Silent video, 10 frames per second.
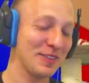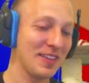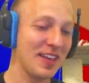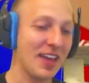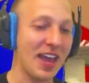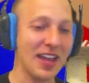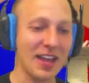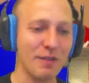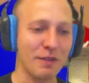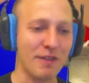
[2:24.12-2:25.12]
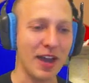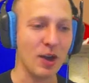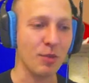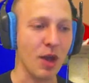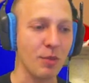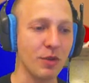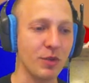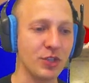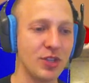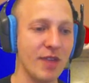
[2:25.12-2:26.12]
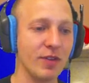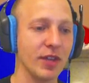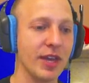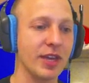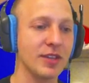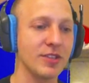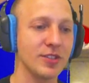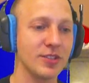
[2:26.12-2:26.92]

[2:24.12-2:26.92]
And I have a fireball move, which never lands.